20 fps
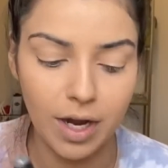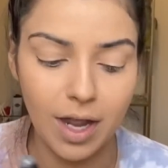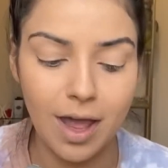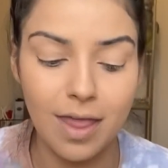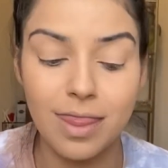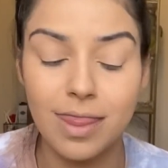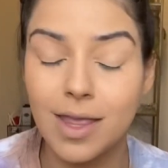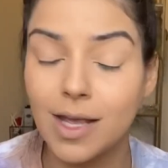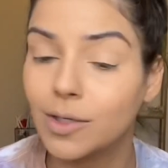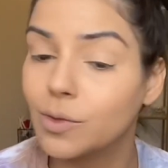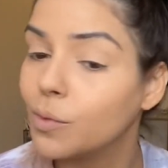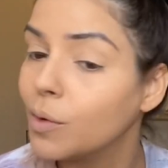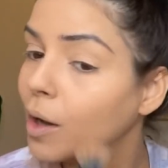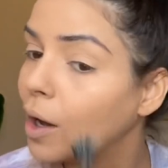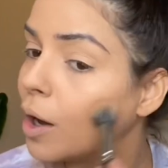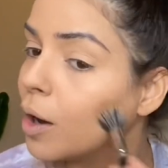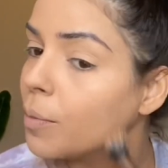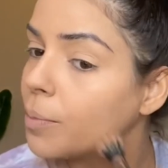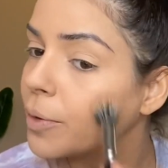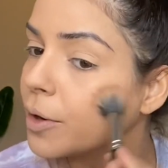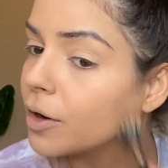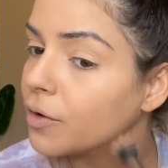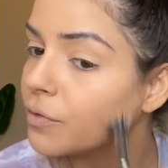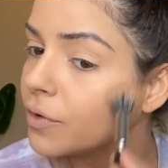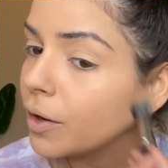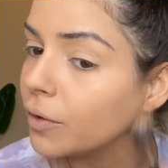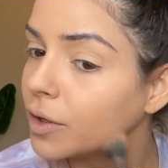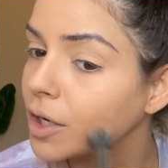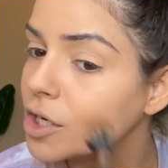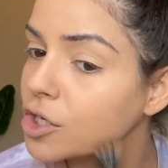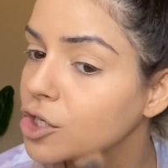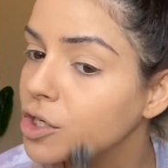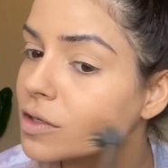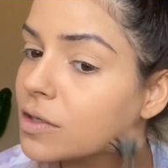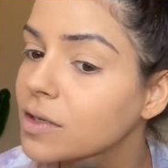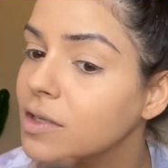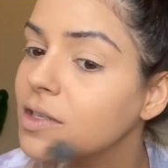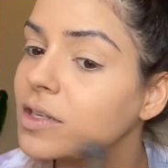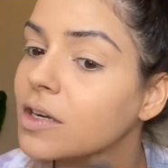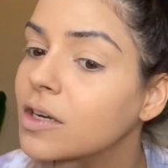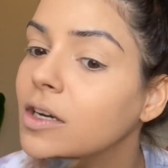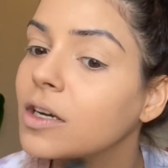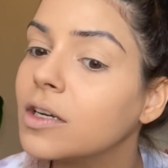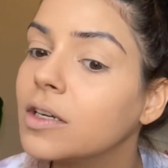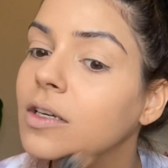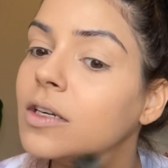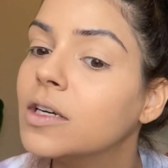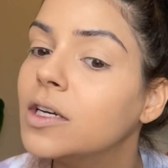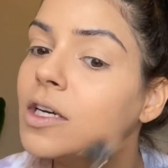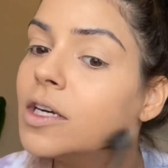and this will help your foundation to stay on